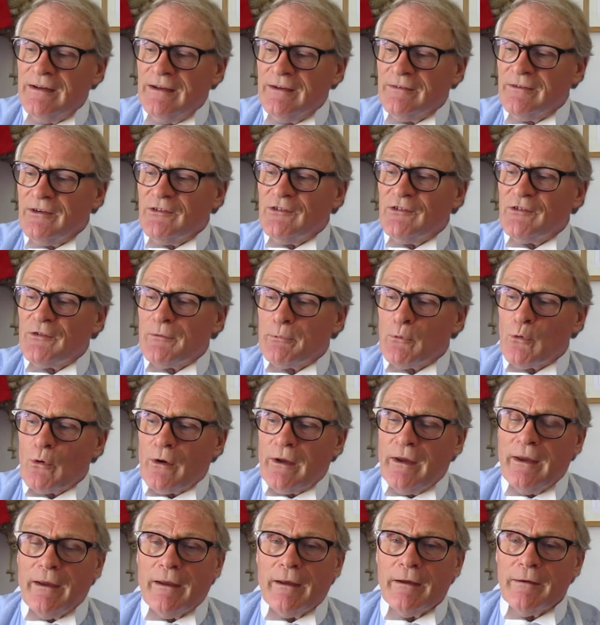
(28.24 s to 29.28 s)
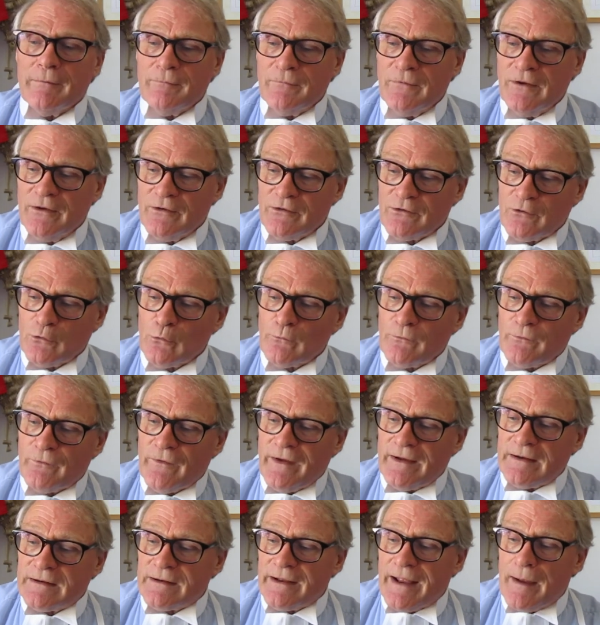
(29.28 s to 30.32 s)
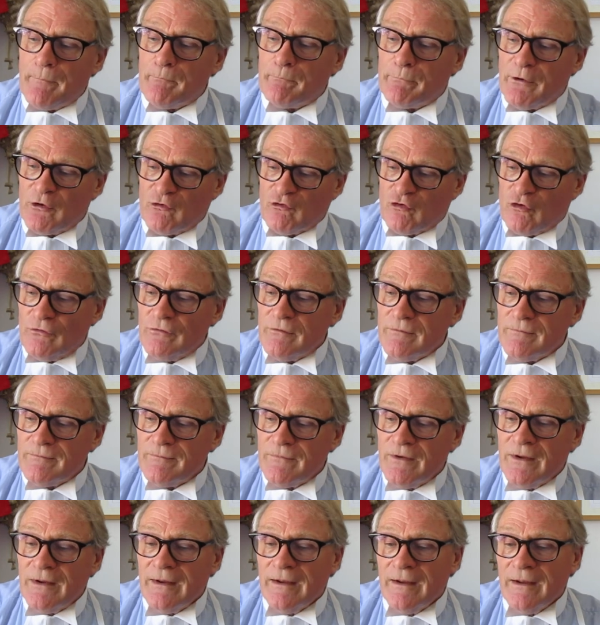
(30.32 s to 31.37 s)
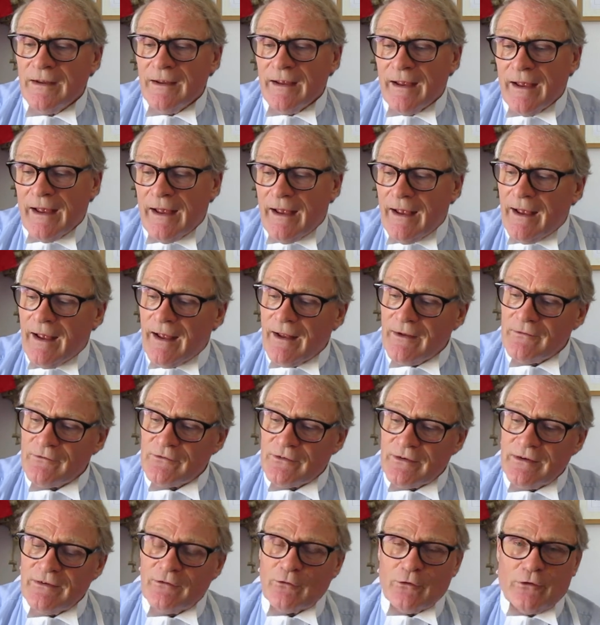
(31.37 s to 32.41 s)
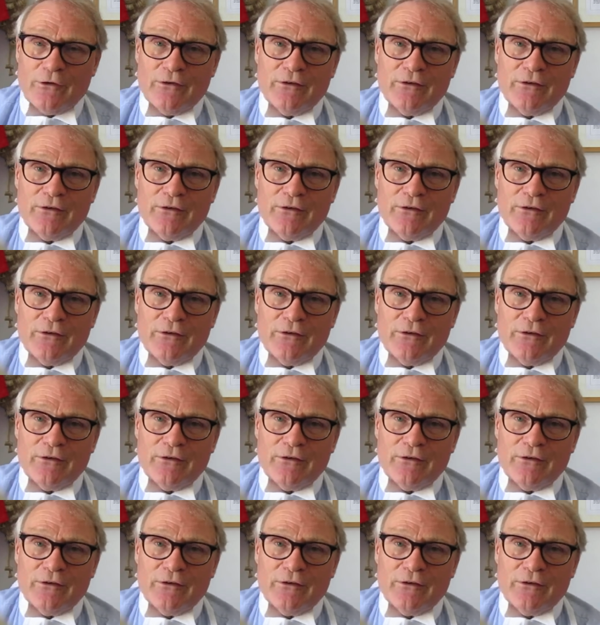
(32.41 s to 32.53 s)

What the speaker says: This is the book here. It's called Fatal Ambition. And you've got a